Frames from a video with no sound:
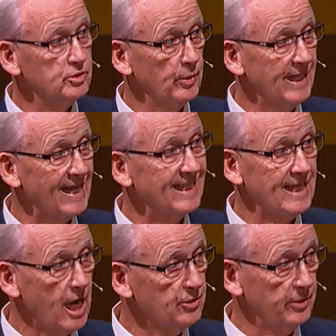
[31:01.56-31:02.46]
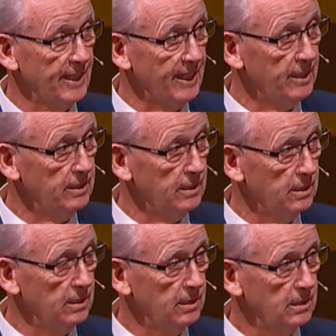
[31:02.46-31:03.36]
so he got a doctorate in
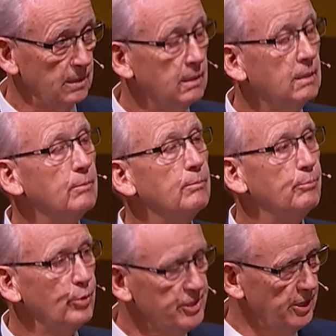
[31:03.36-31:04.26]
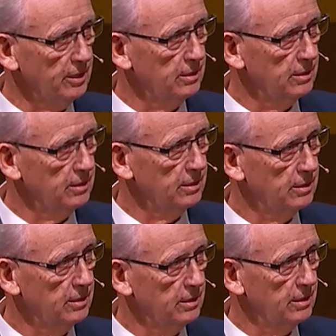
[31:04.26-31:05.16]
preaching.
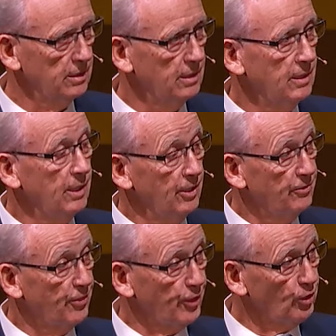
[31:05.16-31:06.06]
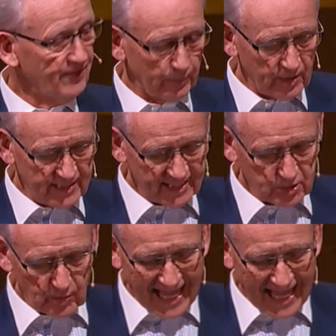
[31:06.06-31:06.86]
The third thing we did is we